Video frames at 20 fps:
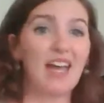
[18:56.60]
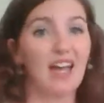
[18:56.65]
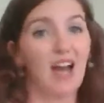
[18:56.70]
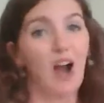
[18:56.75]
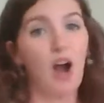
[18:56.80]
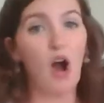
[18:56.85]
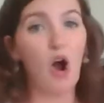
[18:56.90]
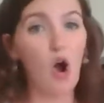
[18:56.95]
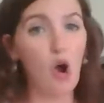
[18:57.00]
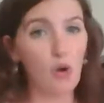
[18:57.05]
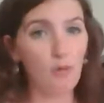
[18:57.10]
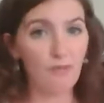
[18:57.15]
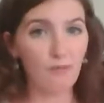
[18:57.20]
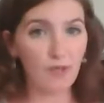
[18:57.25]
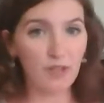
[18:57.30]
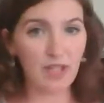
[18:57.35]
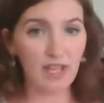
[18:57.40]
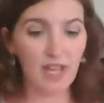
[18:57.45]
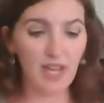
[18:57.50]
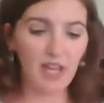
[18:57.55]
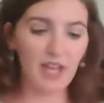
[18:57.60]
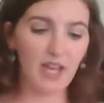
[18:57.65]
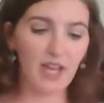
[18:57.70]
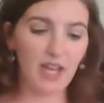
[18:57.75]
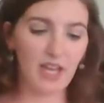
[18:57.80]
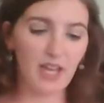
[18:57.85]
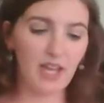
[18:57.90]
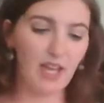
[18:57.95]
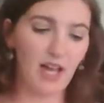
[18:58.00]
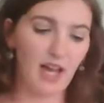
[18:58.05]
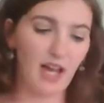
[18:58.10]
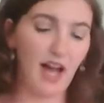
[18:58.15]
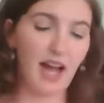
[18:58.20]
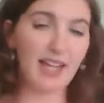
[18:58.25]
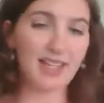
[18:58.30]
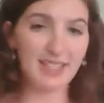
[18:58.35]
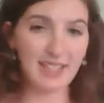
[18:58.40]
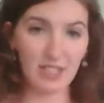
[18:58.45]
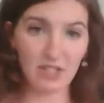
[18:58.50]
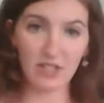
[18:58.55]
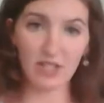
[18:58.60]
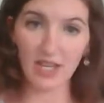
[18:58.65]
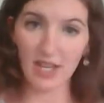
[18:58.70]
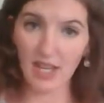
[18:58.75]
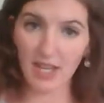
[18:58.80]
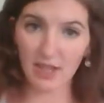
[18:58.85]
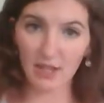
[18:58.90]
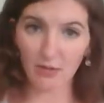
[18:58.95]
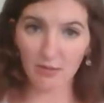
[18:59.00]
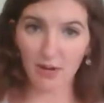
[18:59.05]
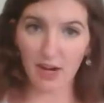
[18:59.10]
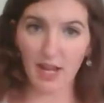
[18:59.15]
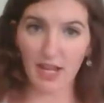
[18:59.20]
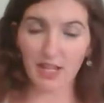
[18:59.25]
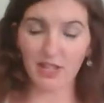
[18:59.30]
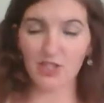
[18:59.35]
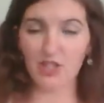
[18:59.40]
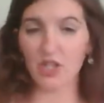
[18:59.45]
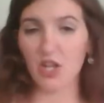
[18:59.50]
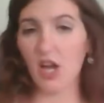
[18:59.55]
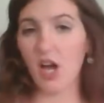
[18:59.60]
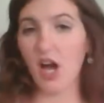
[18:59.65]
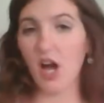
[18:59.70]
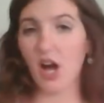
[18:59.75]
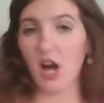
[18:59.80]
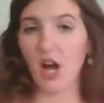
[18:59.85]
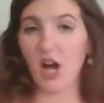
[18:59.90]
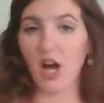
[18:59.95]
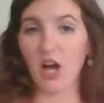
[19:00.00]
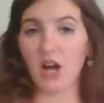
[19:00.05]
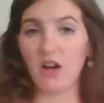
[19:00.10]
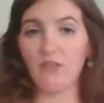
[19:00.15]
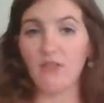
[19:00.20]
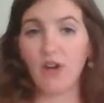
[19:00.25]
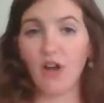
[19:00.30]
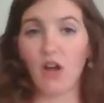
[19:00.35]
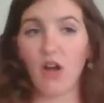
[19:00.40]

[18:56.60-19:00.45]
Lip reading: hopefully, ideally in the range of